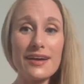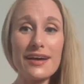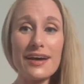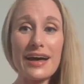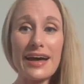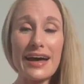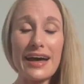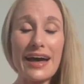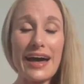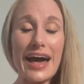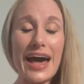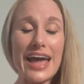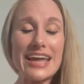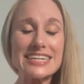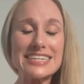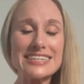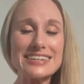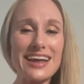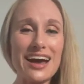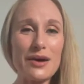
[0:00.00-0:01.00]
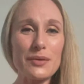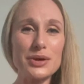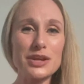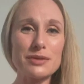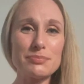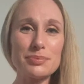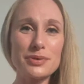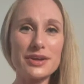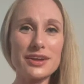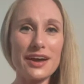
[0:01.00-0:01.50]
I did not want to
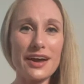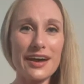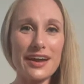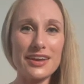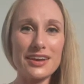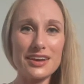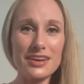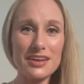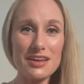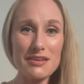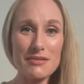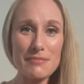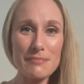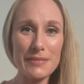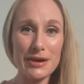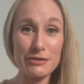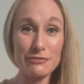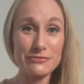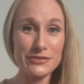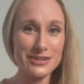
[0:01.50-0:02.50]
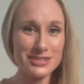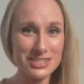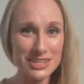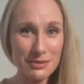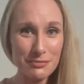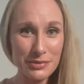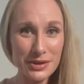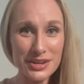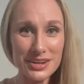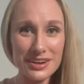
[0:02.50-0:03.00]
put on my first
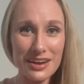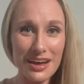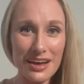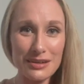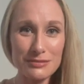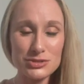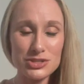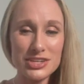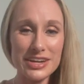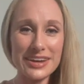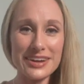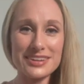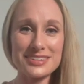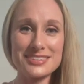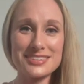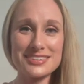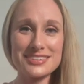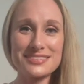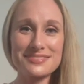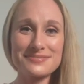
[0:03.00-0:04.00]
completed object,